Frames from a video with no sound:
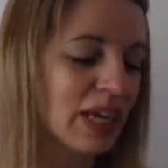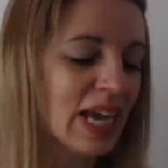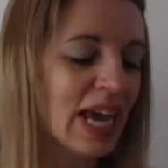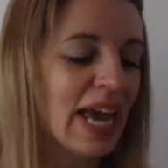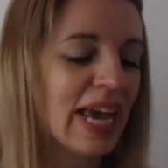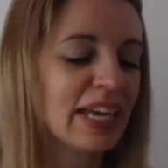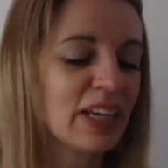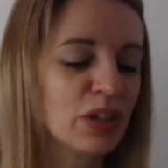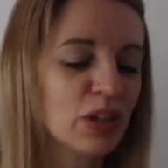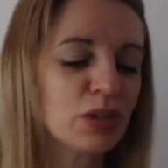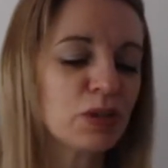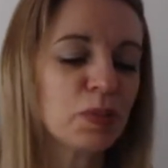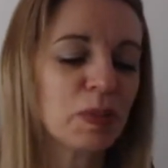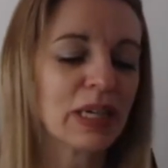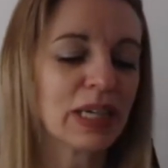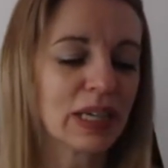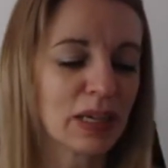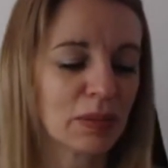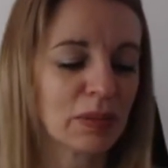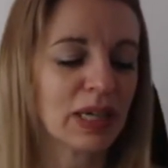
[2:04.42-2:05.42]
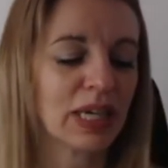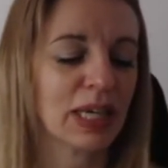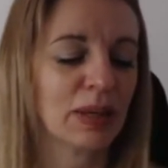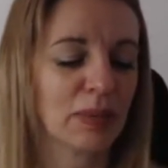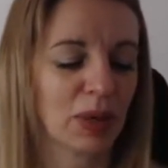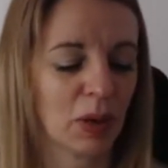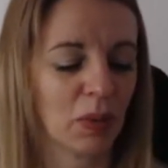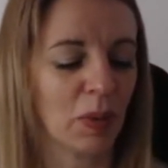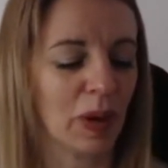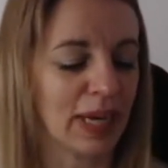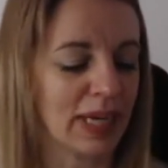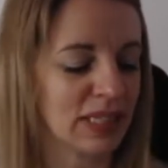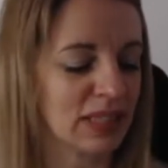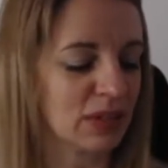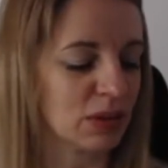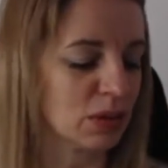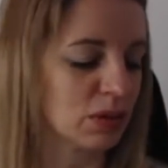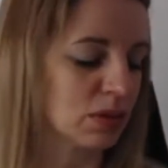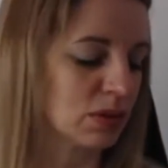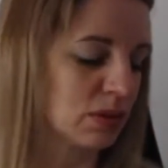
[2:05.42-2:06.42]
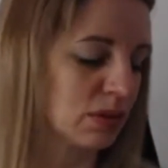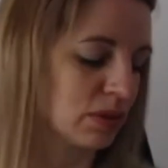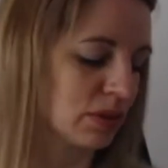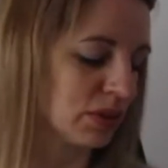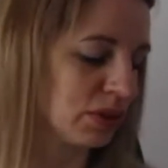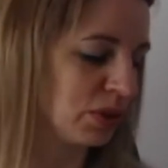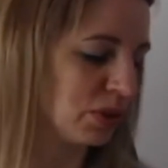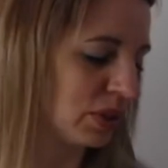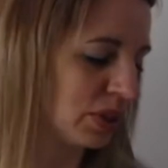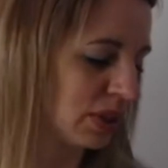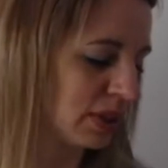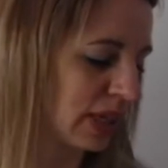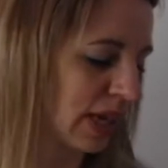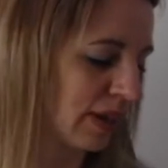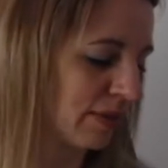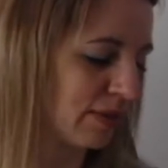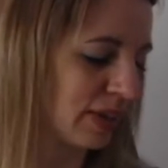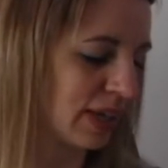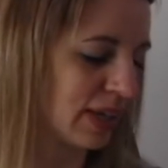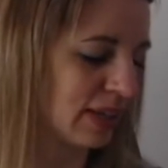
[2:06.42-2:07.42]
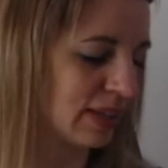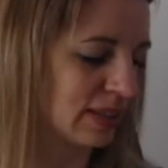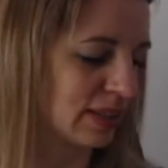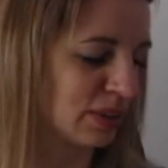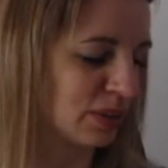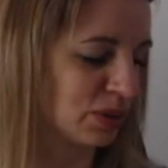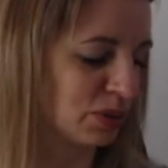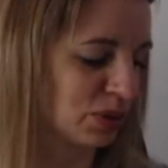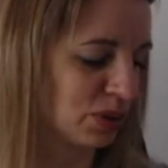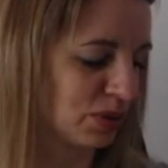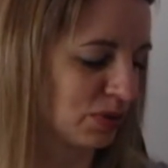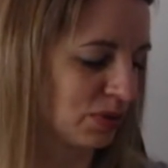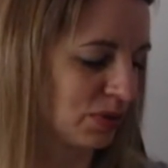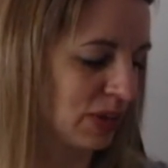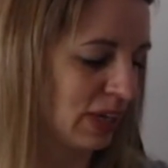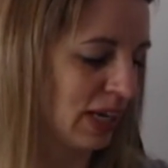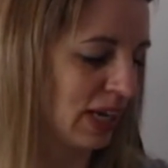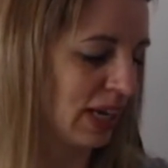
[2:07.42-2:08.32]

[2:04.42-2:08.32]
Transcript: it could be a Kumihimo weight, or you could have it as a sort of